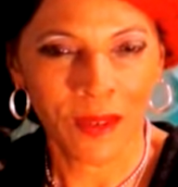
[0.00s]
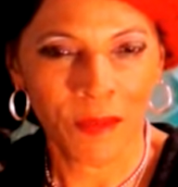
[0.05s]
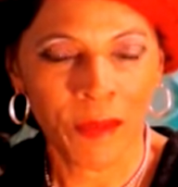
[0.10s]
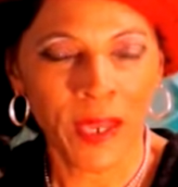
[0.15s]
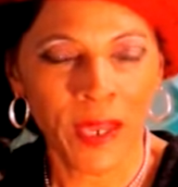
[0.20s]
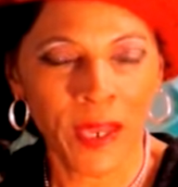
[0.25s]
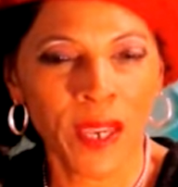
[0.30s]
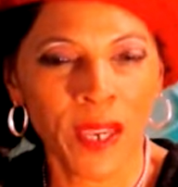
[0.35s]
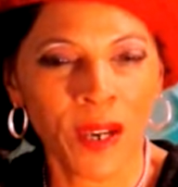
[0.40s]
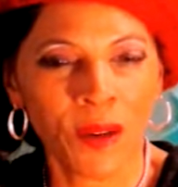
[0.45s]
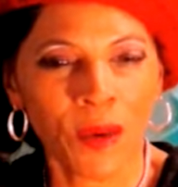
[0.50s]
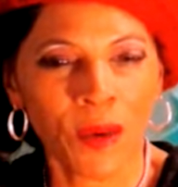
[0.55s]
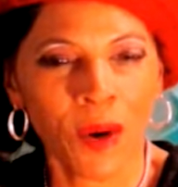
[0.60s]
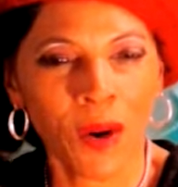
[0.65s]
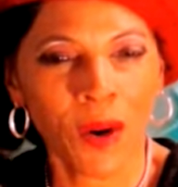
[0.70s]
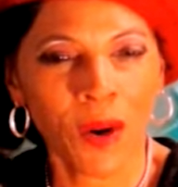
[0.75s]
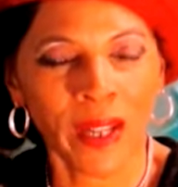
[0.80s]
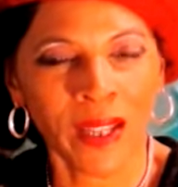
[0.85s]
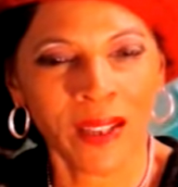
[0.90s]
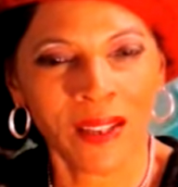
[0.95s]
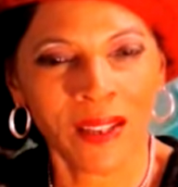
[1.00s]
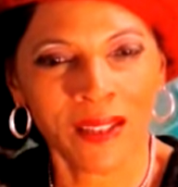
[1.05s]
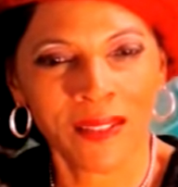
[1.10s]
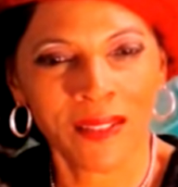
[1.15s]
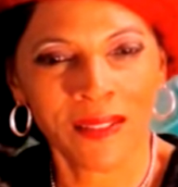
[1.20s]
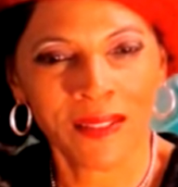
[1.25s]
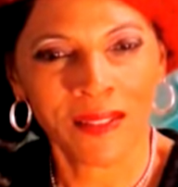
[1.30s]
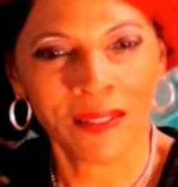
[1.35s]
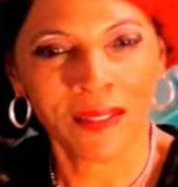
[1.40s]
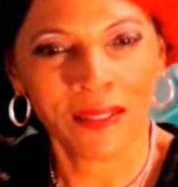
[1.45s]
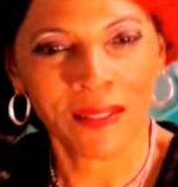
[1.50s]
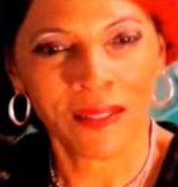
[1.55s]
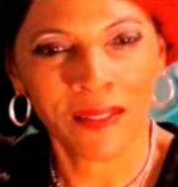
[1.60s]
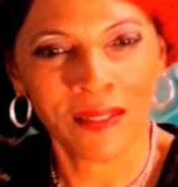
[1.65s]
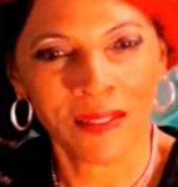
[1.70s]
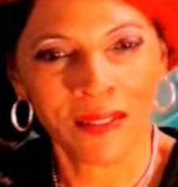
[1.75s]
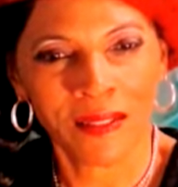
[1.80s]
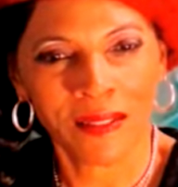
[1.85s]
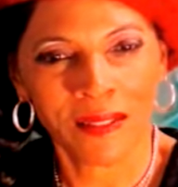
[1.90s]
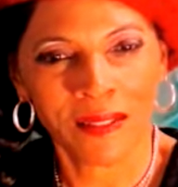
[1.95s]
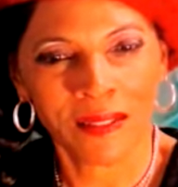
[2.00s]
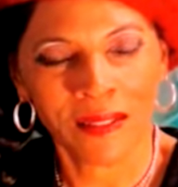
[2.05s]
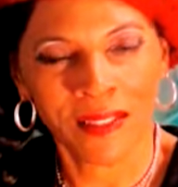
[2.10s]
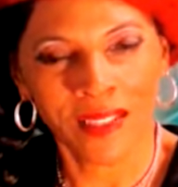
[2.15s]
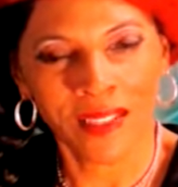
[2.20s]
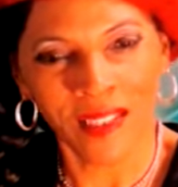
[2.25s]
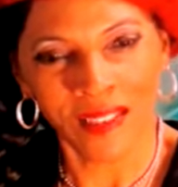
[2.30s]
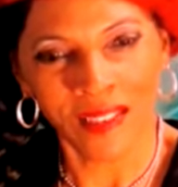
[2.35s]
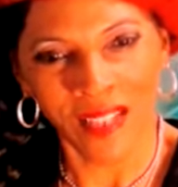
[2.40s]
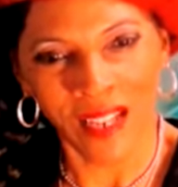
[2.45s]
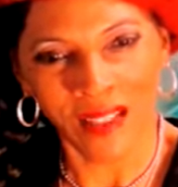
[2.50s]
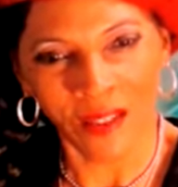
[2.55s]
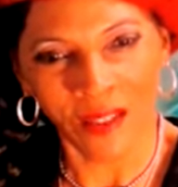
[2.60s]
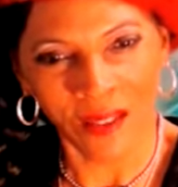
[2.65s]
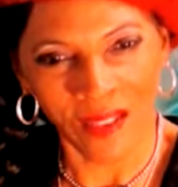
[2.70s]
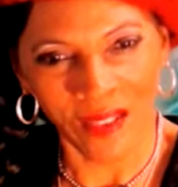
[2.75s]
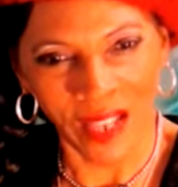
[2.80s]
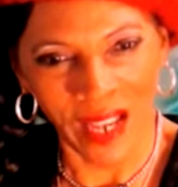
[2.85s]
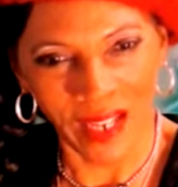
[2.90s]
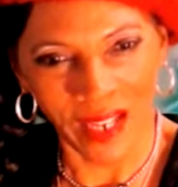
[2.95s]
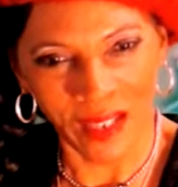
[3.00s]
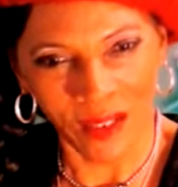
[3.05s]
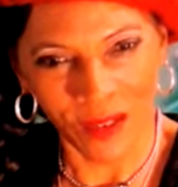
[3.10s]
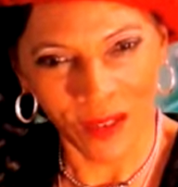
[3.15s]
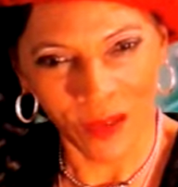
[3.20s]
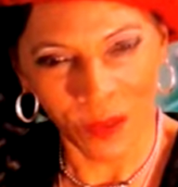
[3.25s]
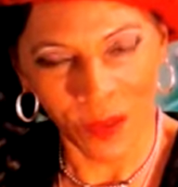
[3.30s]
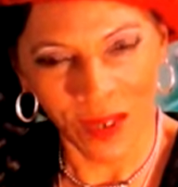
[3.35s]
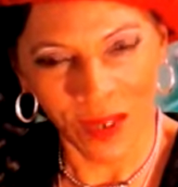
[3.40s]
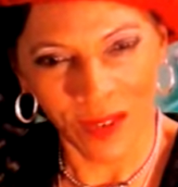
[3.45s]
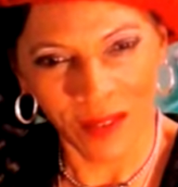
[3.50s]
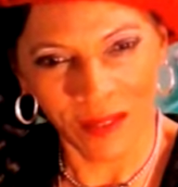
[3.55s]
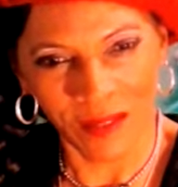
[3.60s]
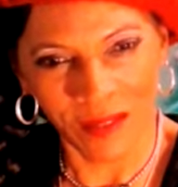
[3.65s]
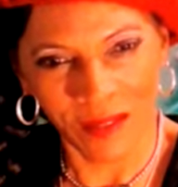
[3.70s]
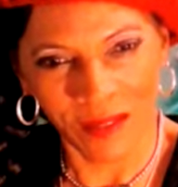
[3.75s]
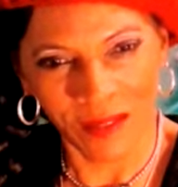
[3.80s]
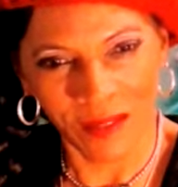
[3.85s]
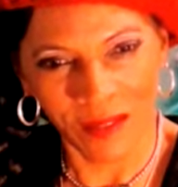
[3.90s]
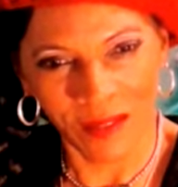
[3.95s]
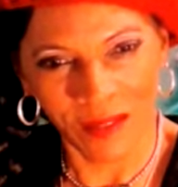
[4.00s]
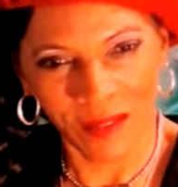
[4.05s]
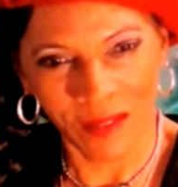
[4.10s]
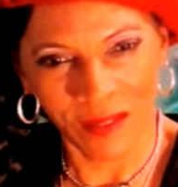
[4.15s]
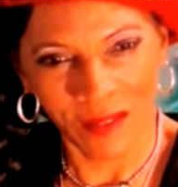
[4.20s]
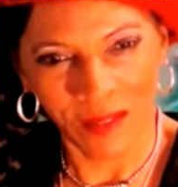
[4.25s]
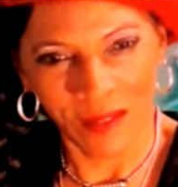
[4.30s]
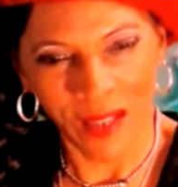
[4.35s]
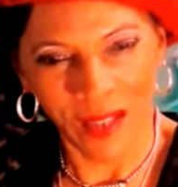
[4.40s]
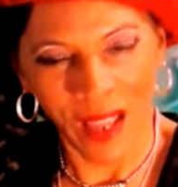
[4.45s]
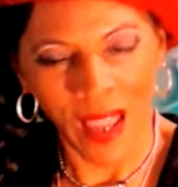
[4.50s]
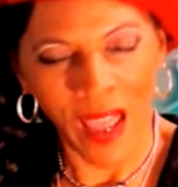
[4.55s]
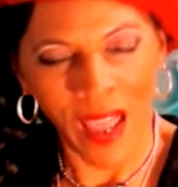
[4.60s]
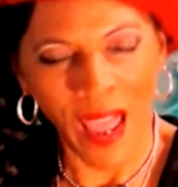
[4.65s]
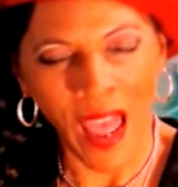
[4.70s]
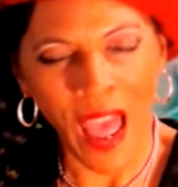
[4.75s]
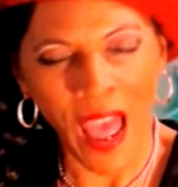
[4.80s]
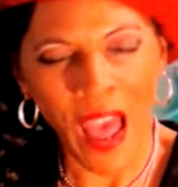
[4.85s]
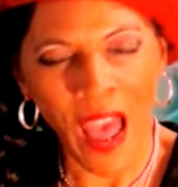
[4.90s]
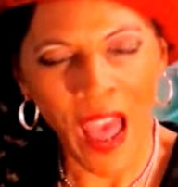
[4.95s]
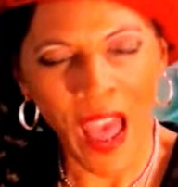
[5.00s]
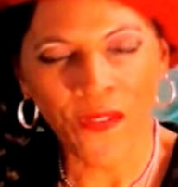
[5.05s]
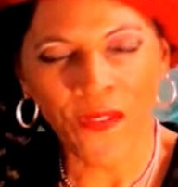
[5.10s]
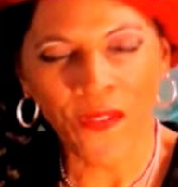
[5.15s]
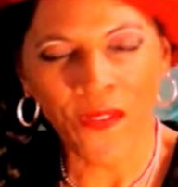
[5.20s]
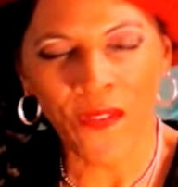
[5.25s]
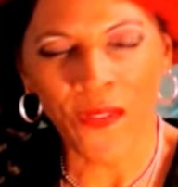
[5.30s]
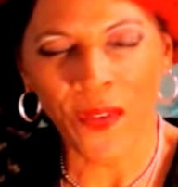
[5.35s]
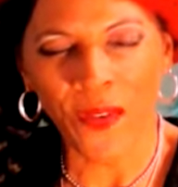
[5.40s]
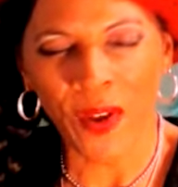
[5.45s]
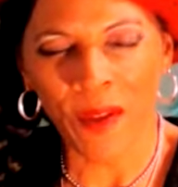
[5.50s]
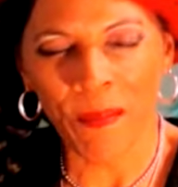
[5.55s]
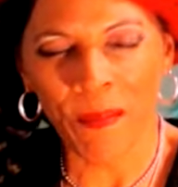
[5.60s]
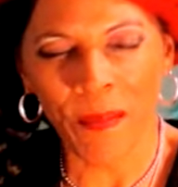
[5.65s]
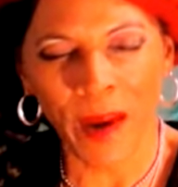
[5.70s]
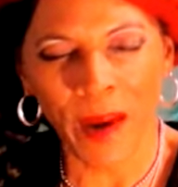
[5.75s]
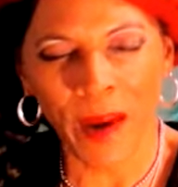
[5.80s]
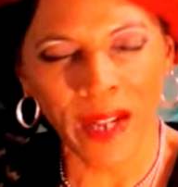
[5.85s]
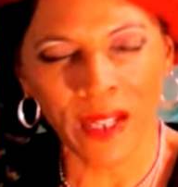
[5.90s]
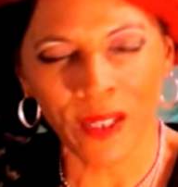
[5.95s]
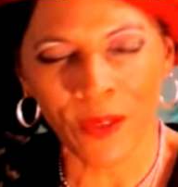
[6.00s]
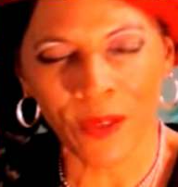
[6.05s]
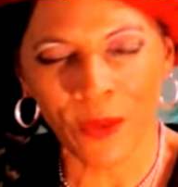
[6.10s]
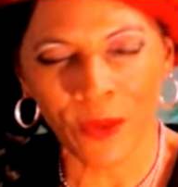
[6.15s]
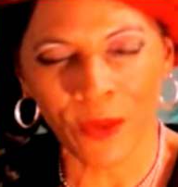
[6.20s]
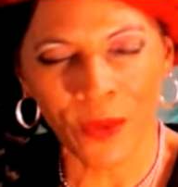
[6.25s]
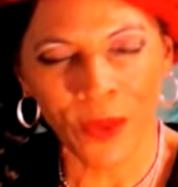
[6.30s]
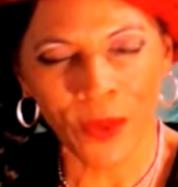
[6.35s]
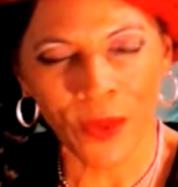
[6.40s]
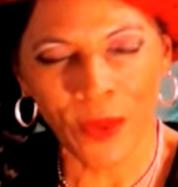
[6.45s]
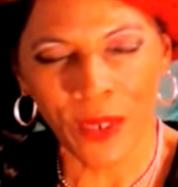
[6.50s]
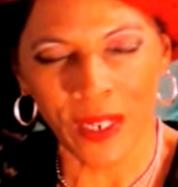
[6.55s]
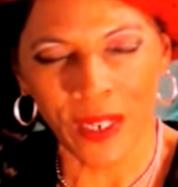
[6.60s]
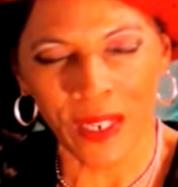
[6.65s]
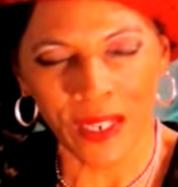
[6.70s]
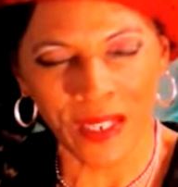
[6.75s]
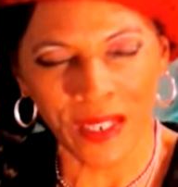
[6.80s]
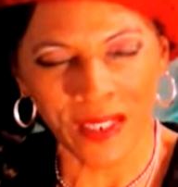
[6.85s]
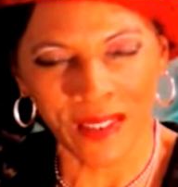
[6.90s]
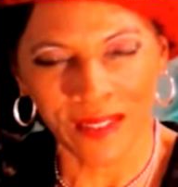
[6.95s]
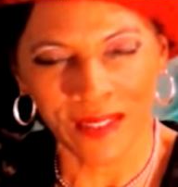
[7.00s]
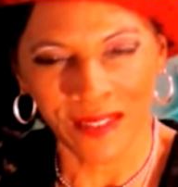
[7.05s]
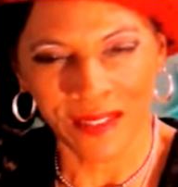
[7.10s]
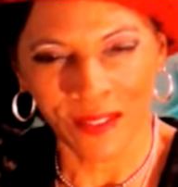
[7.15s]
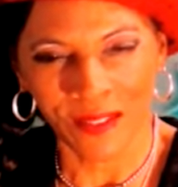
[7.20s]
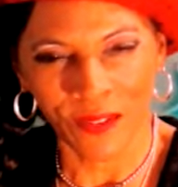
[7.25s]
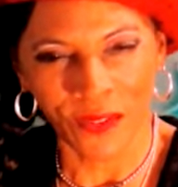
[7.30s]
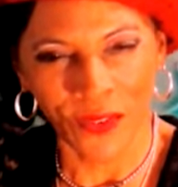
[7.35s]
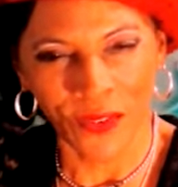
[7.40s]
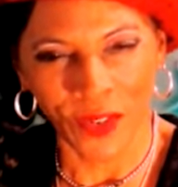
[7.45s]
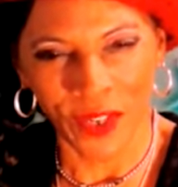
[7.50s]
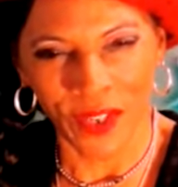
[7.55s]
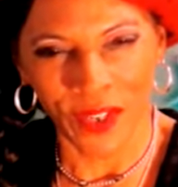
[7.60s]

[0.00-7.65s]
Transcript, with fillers: Be heroic, just like those hammers were. Everybody's rooting for